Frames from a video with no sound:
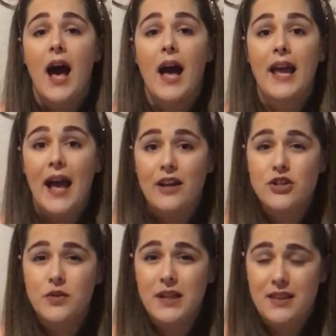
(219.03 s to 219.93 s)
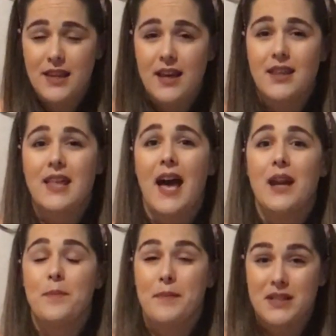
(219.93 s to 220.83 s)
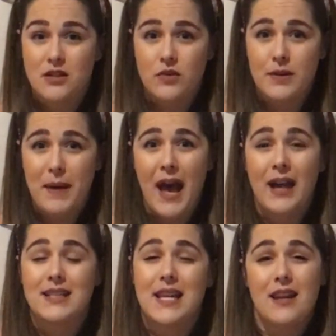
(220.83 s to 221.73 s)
I actually think that mystery packs